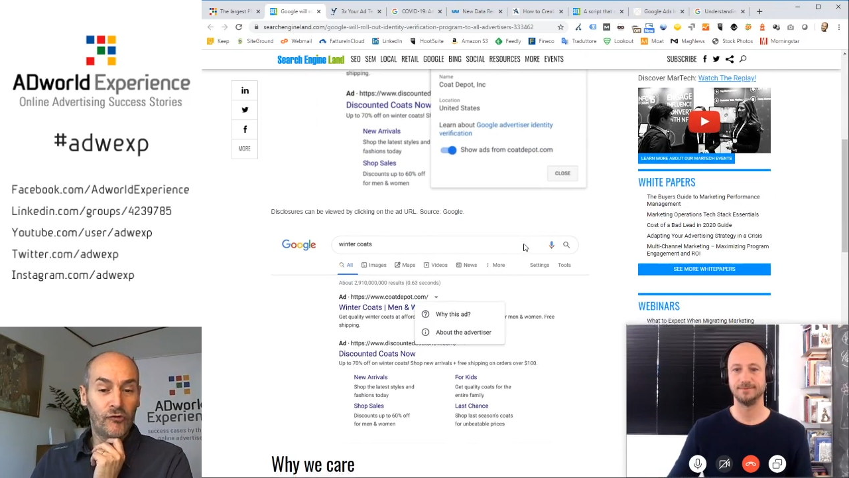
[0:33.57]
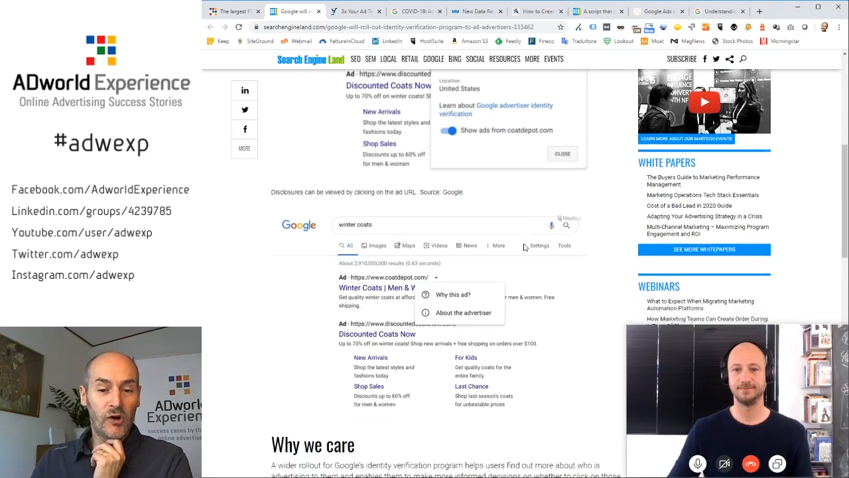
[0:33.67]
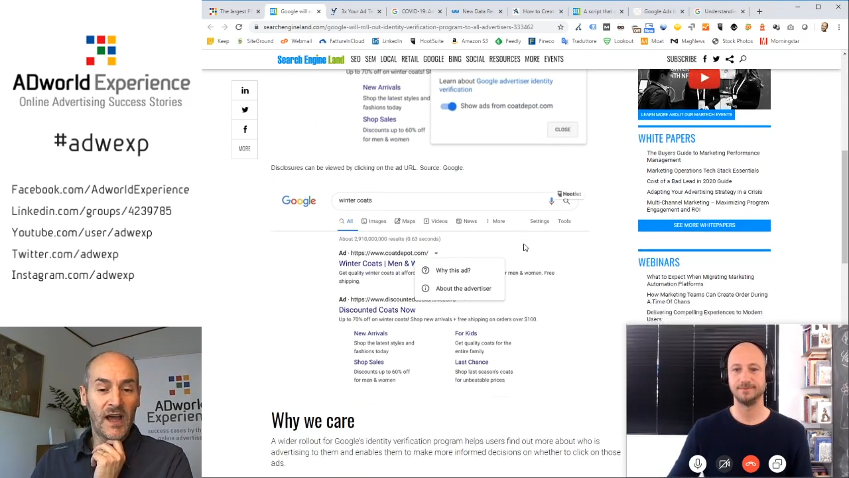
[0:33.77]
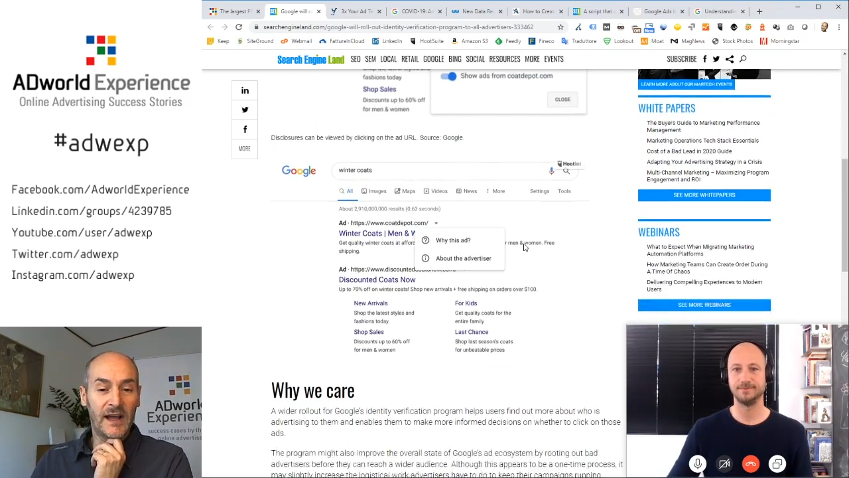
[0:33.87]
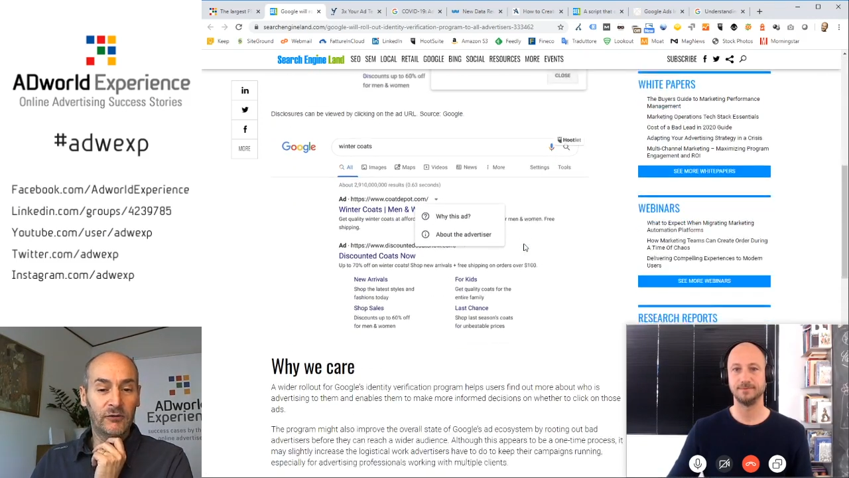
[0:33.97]

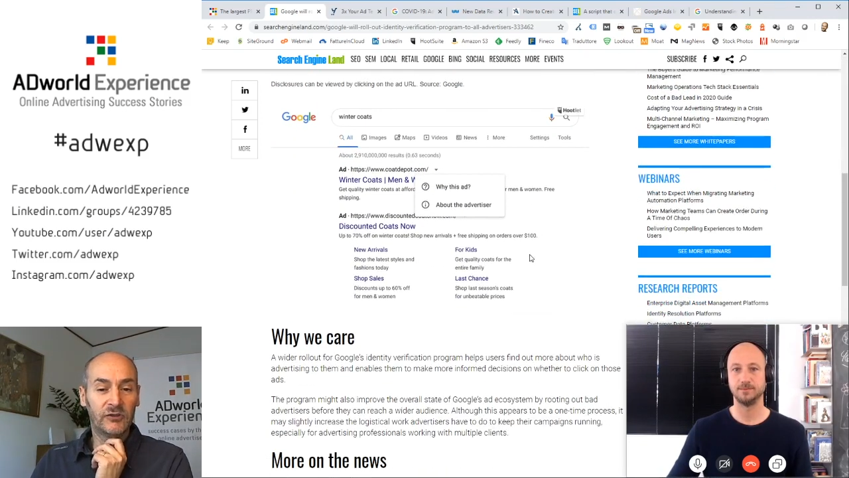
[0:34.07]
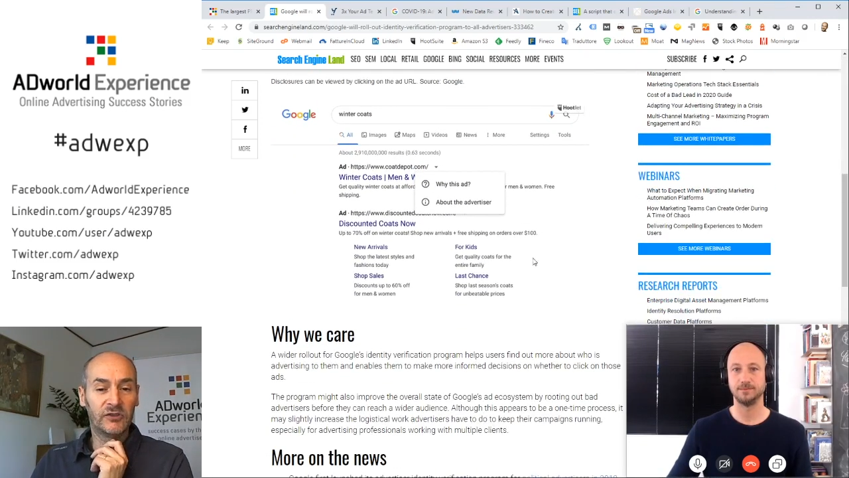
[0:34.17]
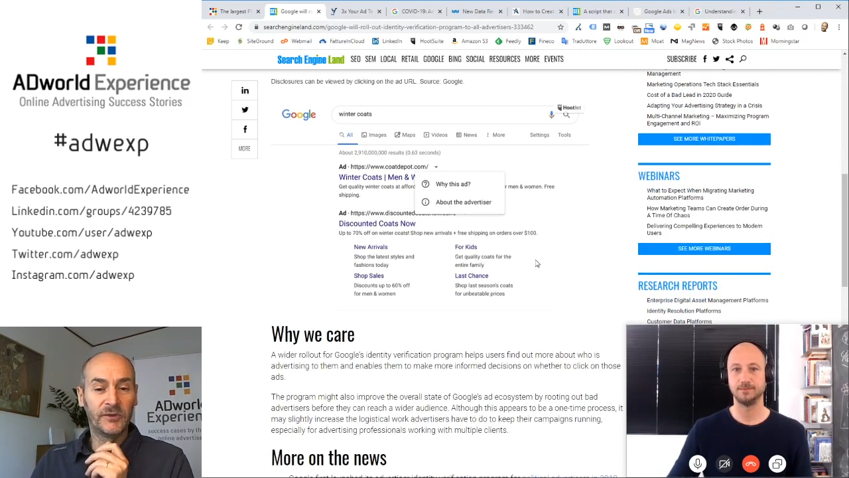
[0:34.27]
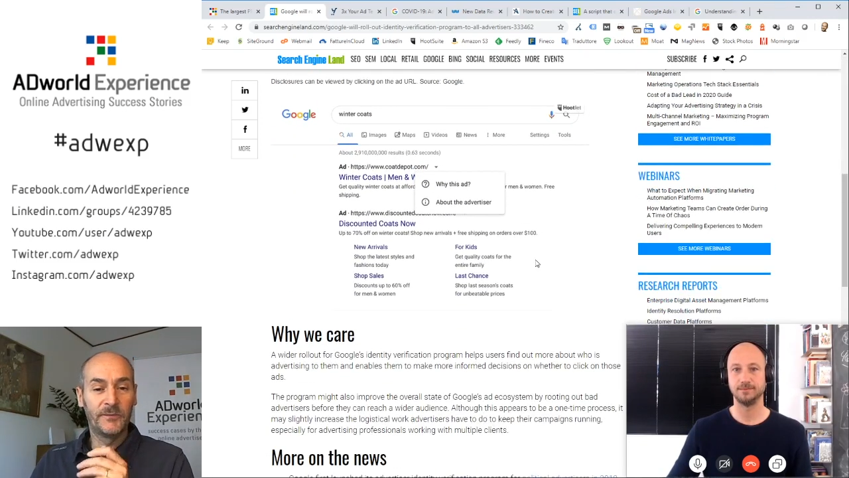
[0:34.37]
roll out